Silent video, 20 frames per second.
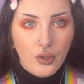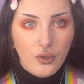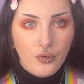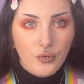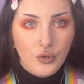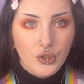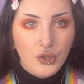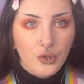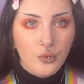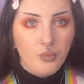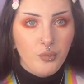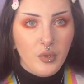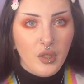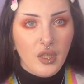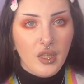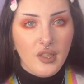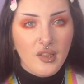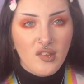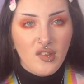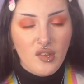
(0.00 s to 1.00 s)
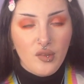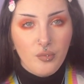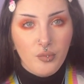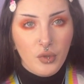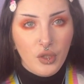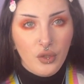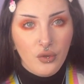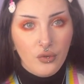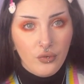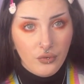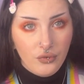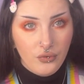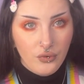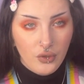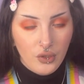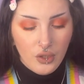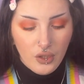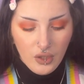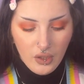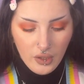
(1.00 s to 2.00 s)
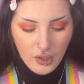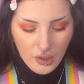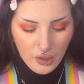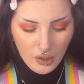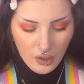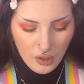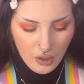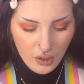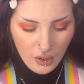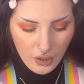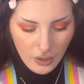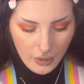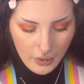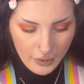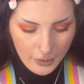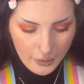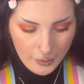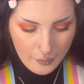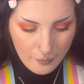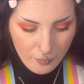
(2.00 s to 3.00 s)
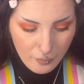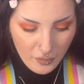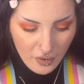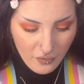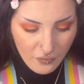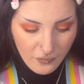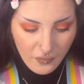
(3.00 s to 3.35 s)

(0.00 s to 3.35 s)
They should be like smooth. If